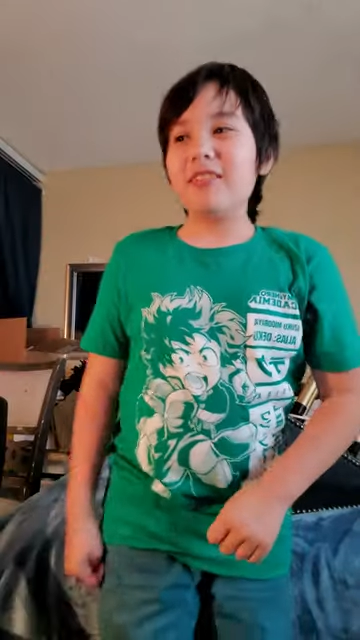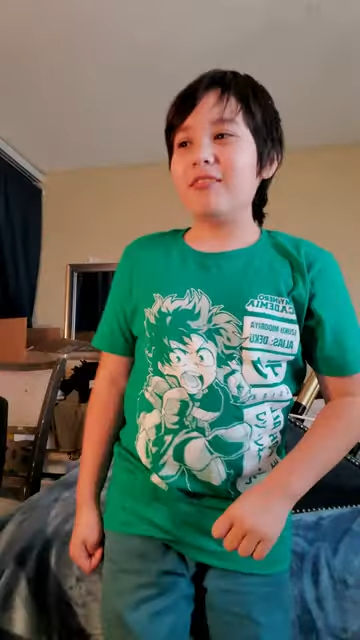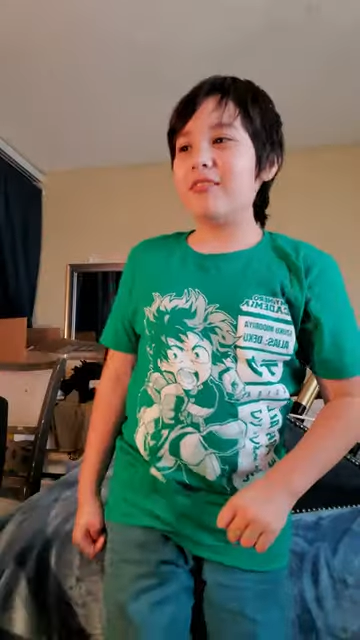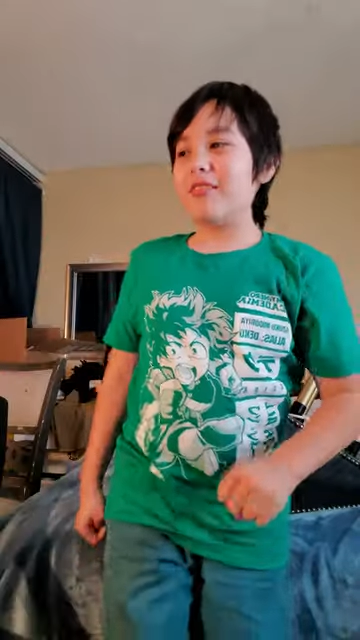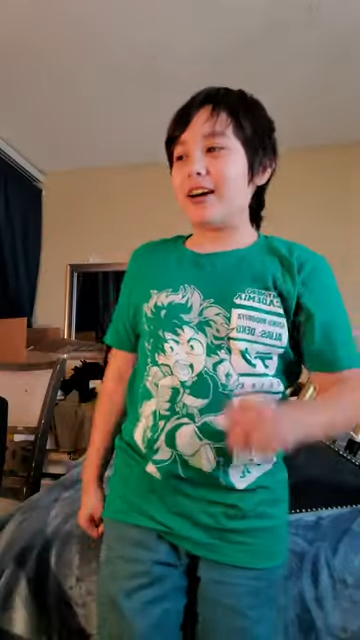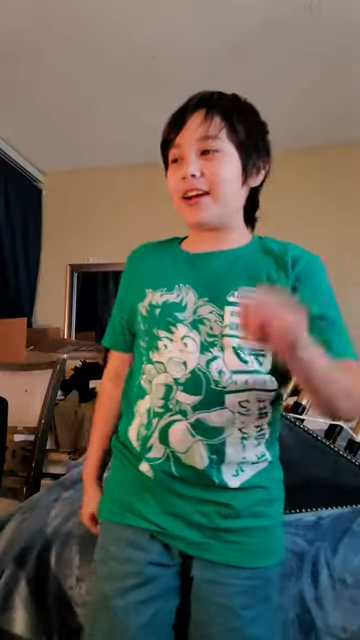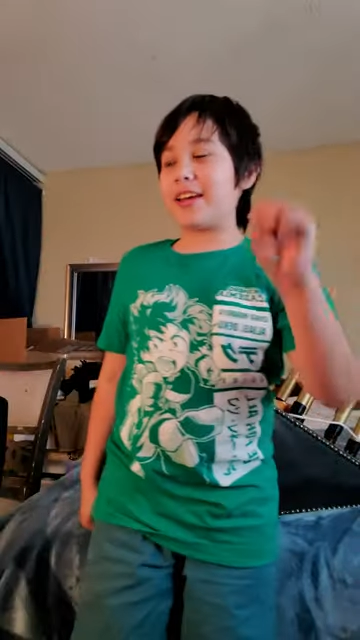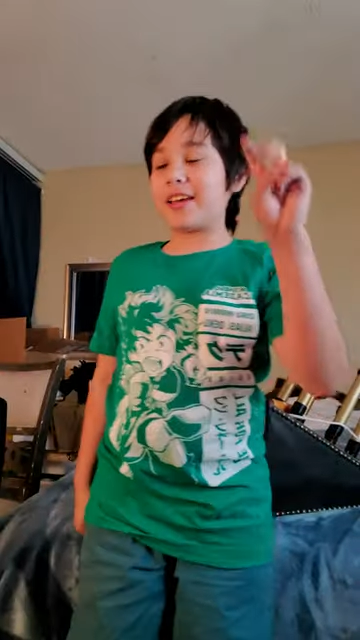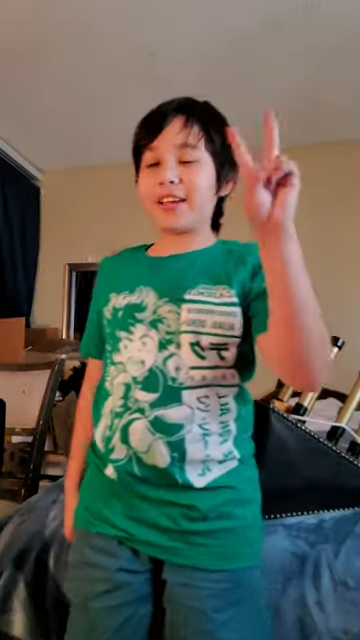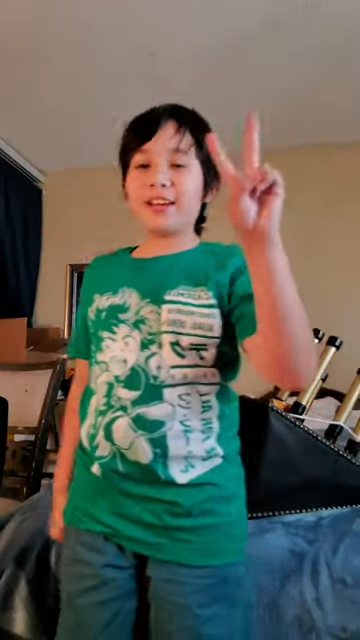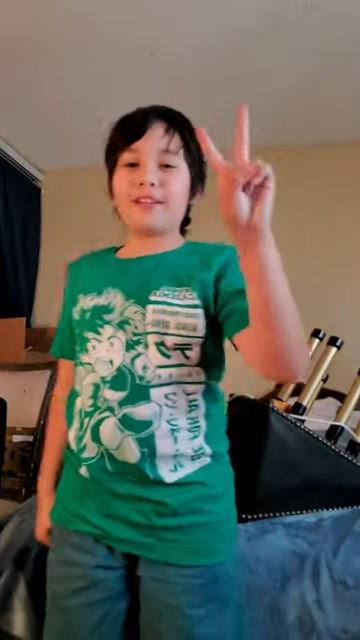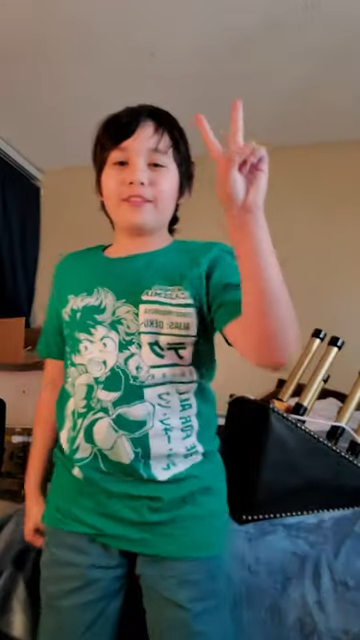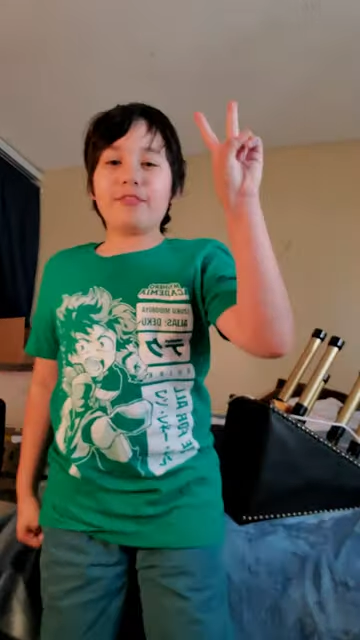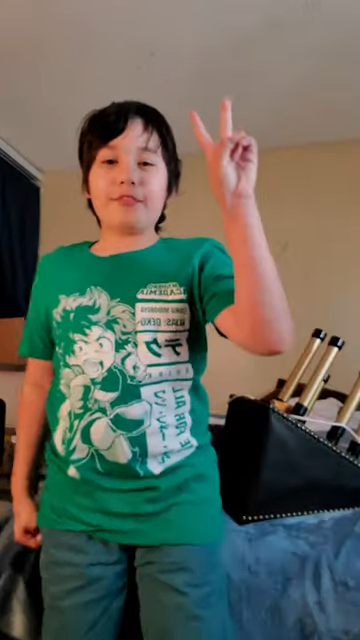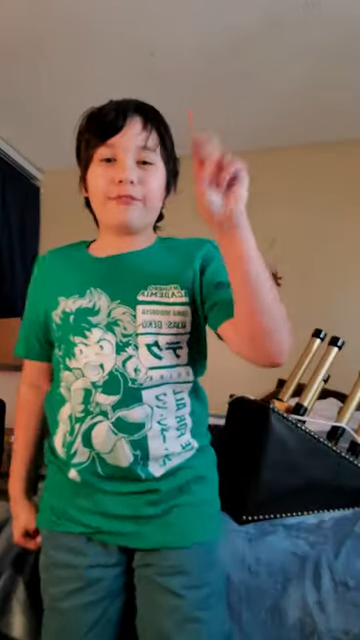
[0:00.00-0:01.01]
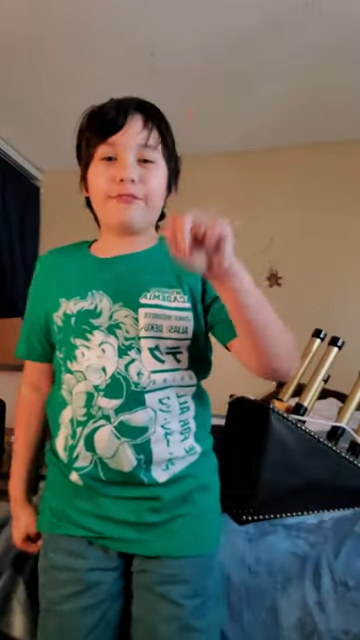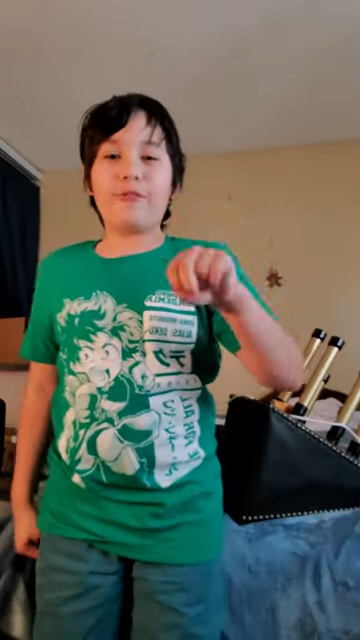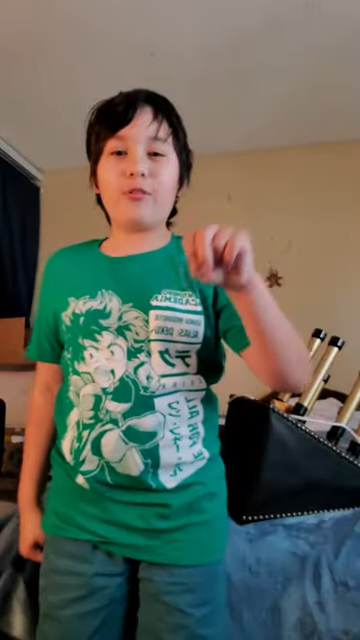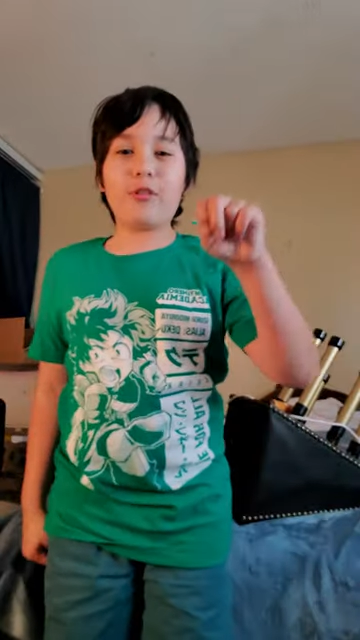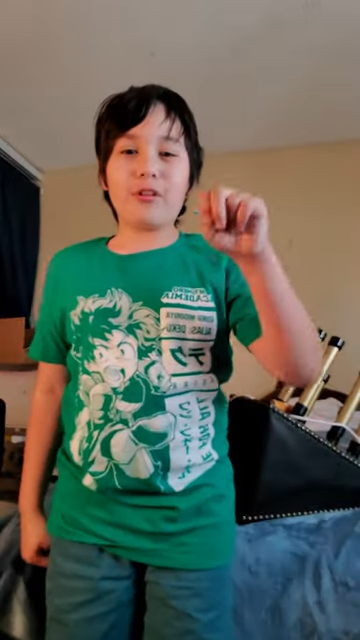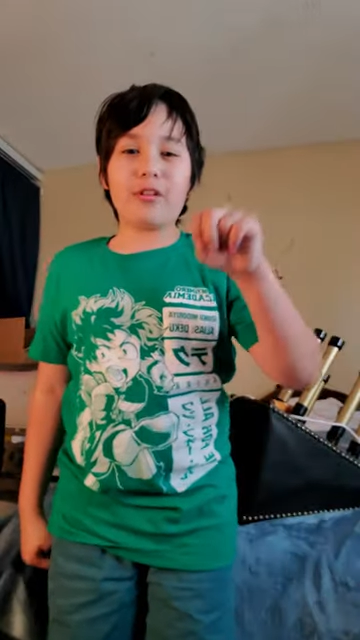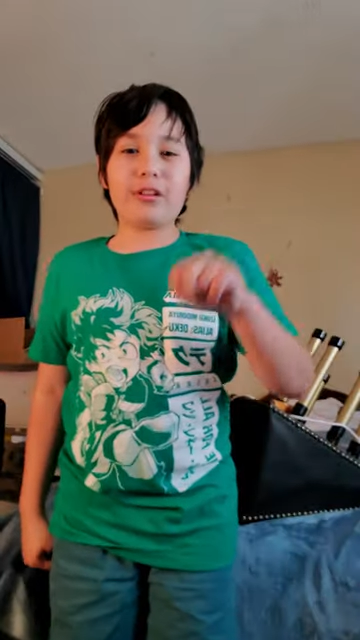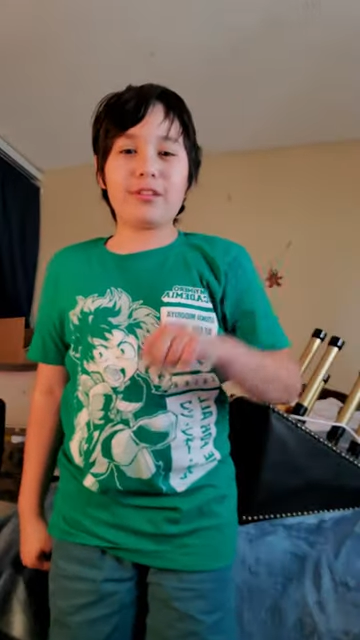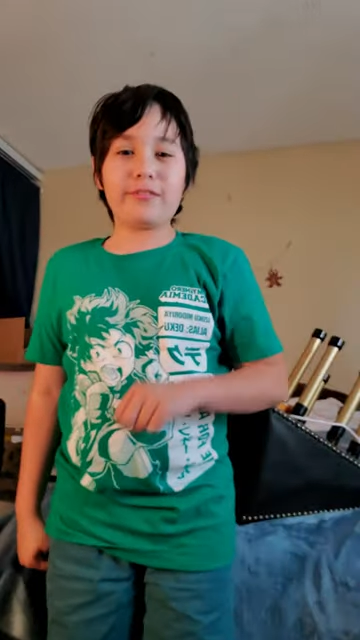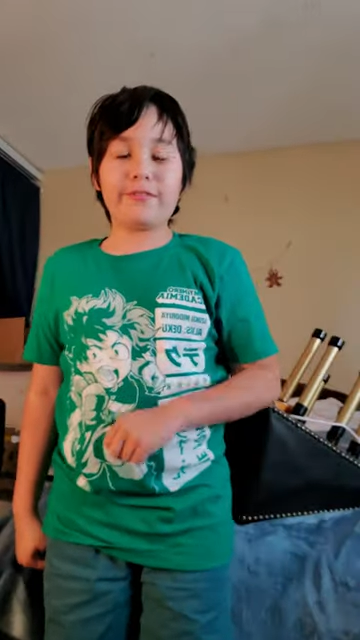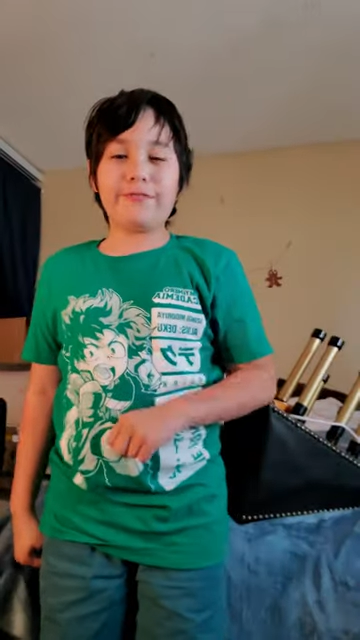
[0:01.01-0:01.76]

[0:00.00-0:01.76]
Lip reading: Like it for